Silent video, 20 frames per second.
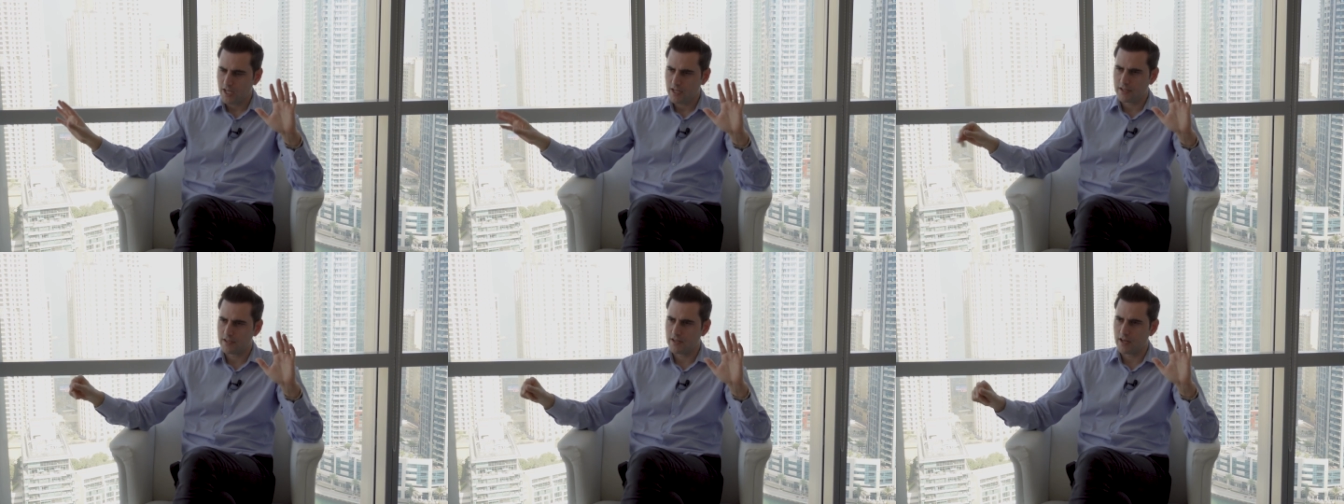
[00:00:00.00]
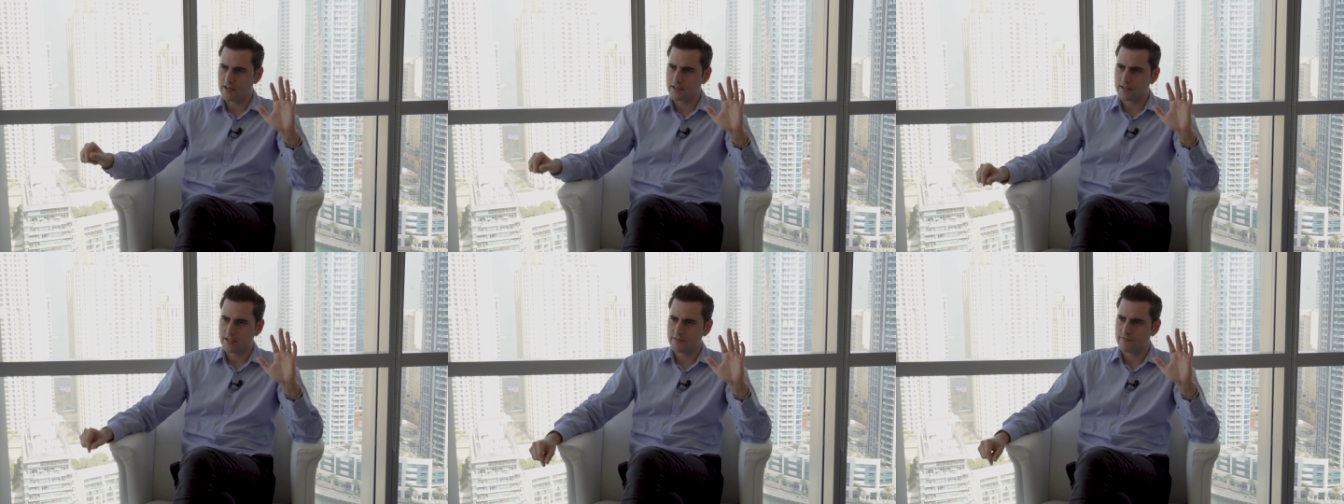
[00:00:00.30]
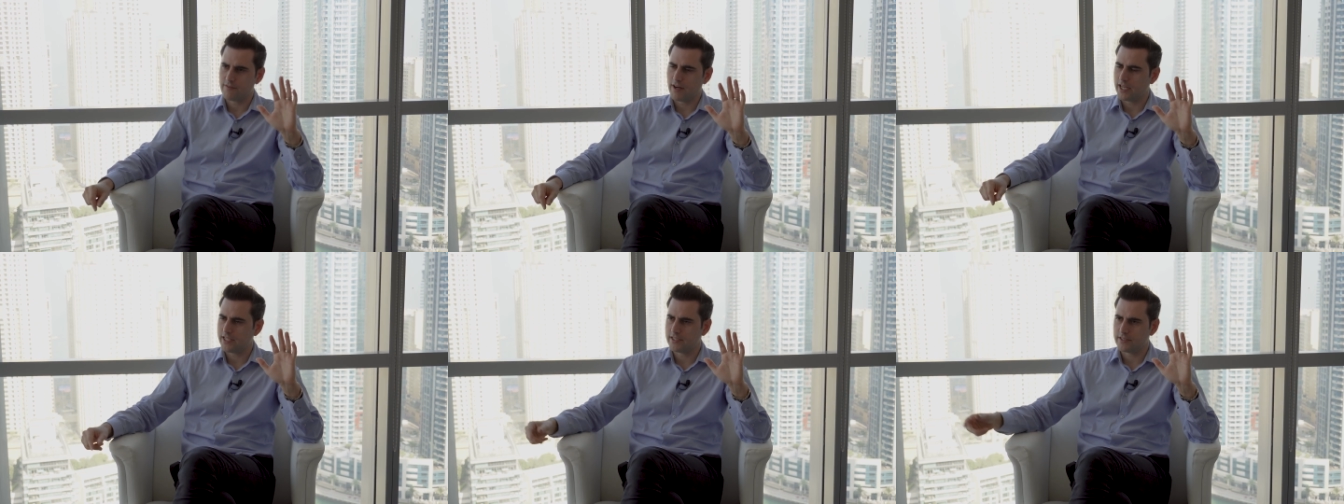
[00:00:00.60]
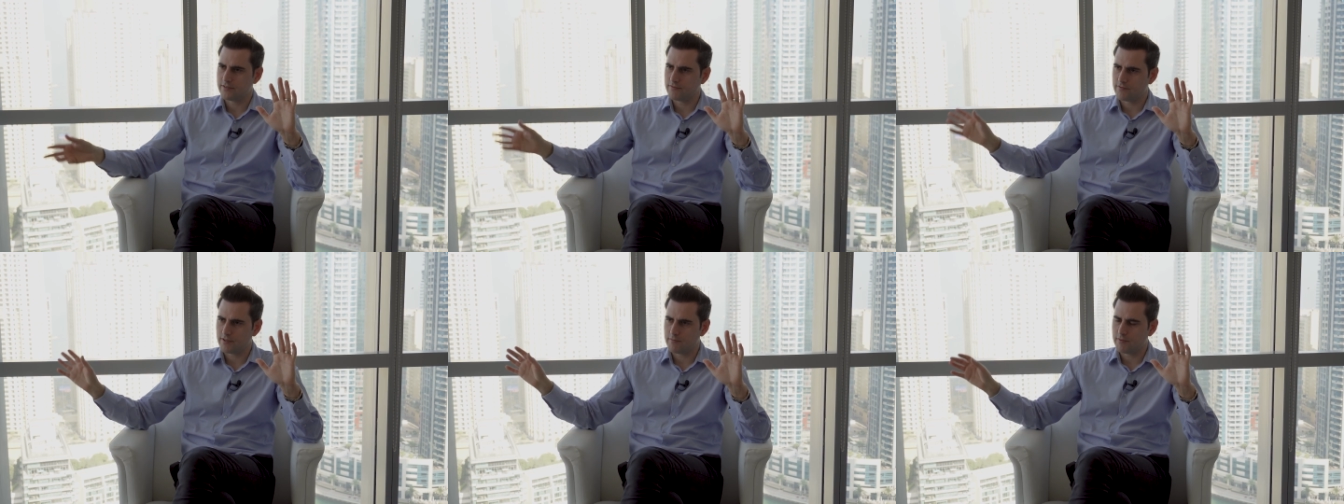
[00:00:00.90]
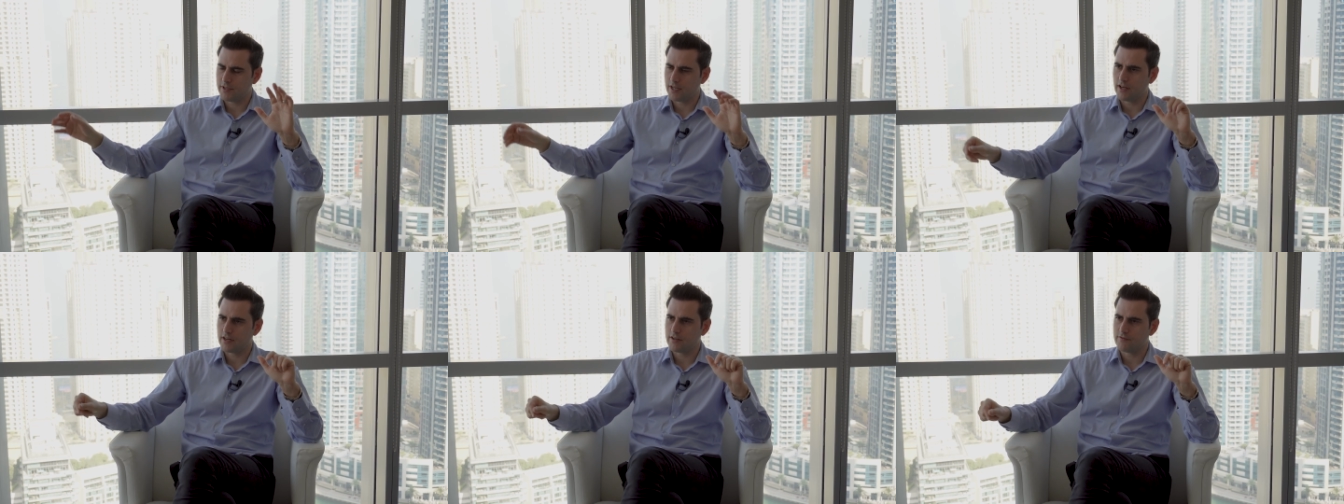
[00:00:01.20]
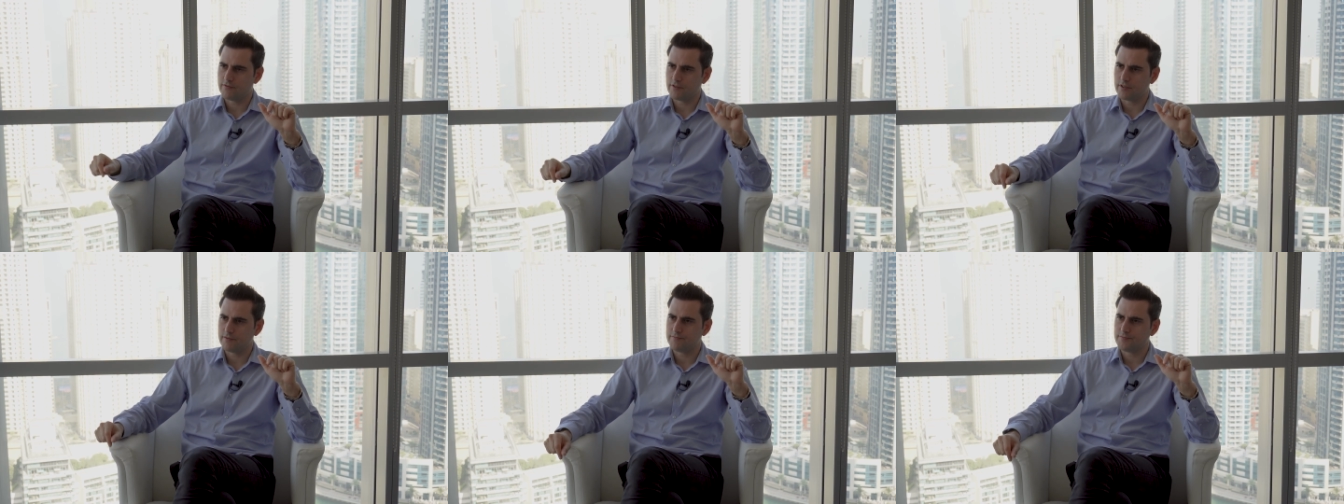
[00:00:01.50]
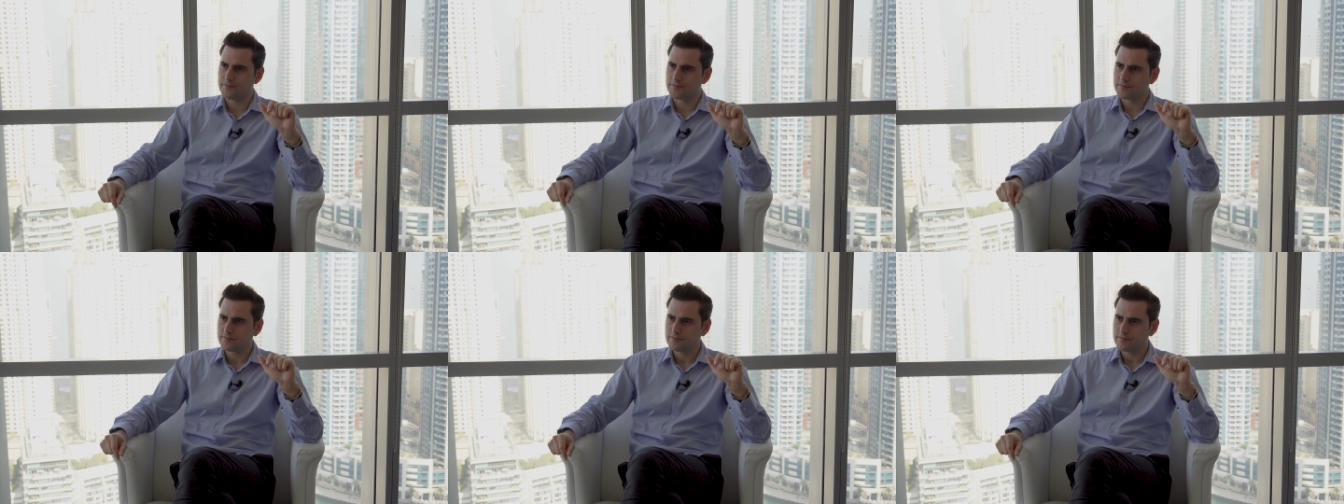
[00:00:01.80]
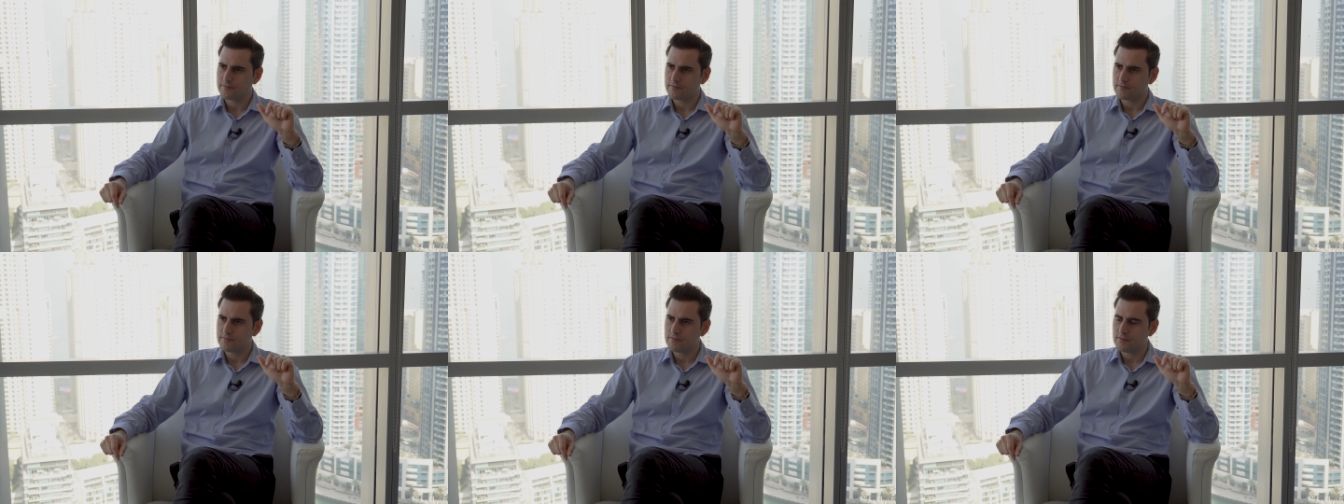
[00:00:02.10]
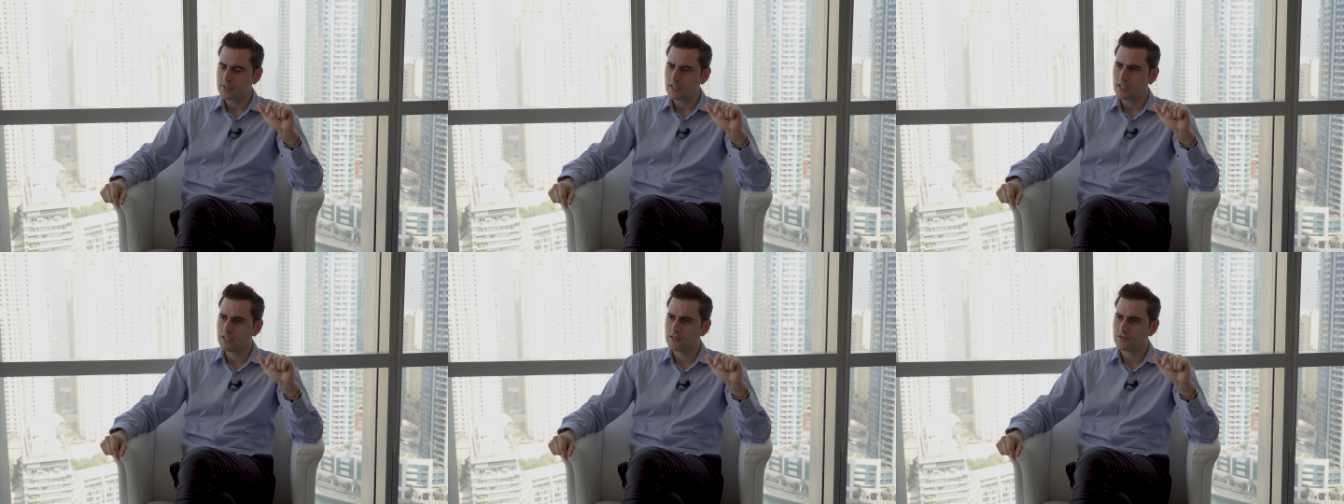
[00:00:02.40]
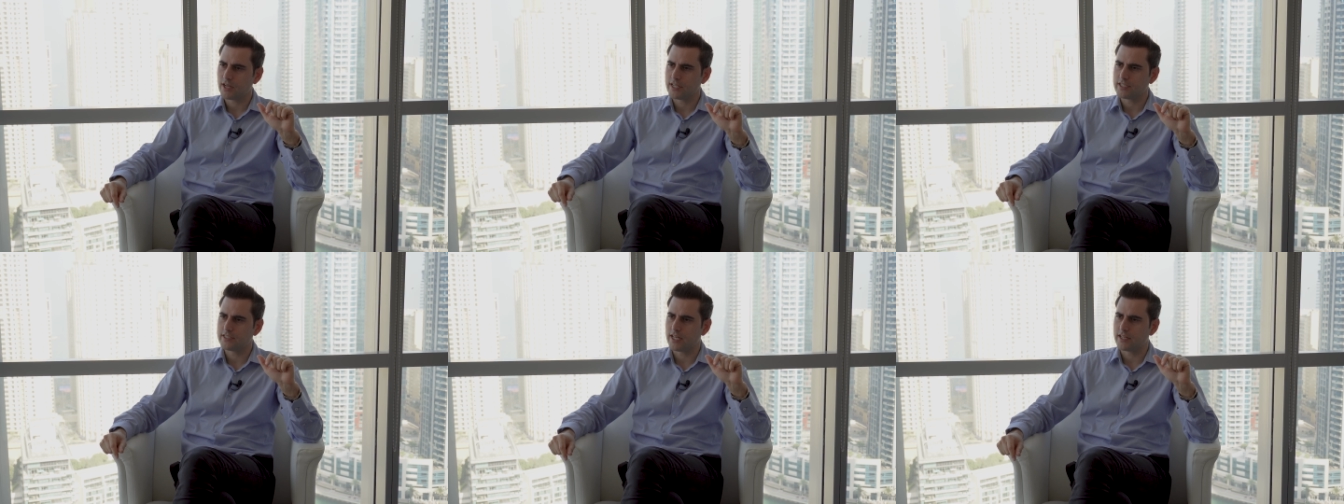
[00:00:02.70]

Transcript: another advisor from another firm." So I